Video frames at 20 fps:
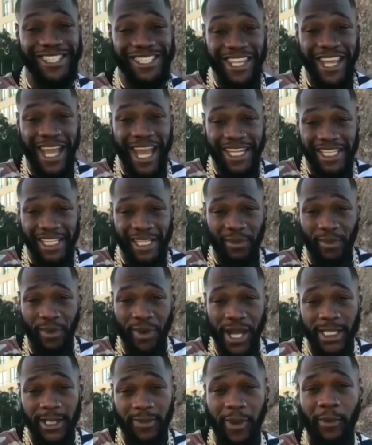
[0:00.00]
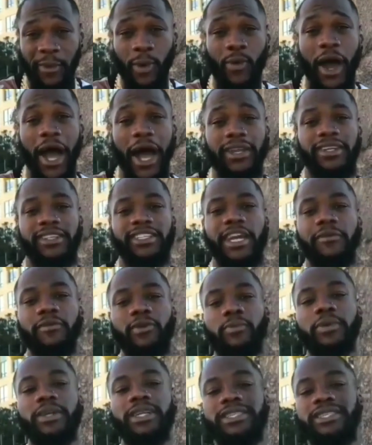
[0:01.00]
Yo, this is Deontay the Bronze Bomber
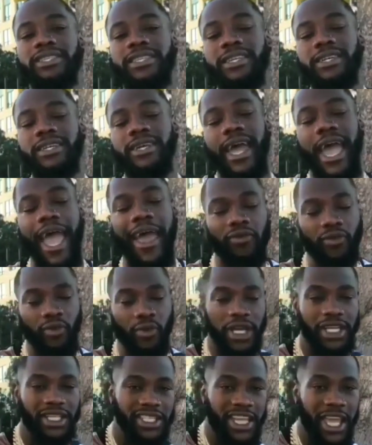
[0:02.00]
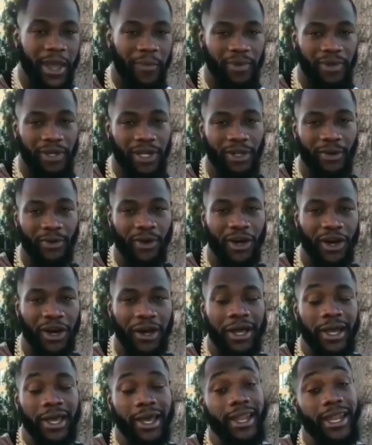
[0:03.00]
Wild, the WBC heavyweight champion
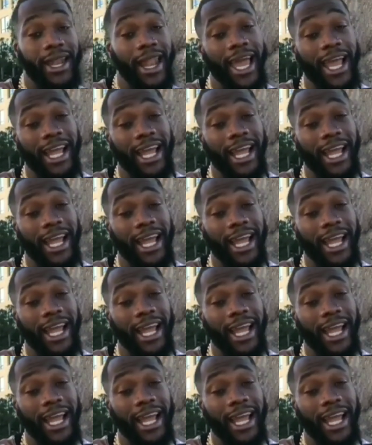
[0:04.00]
of the world.